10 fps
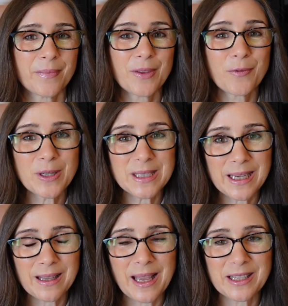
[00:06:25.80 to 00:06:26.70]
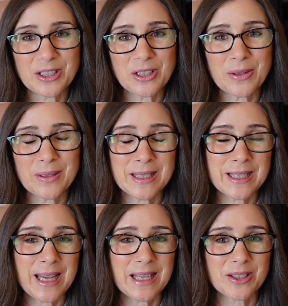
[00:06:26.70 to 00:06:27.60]
The first thing I like to do is to
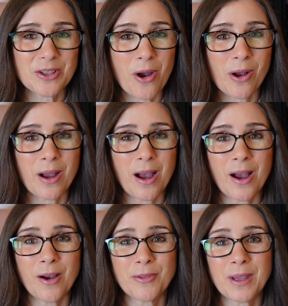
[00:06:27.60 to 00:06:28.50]
take stock of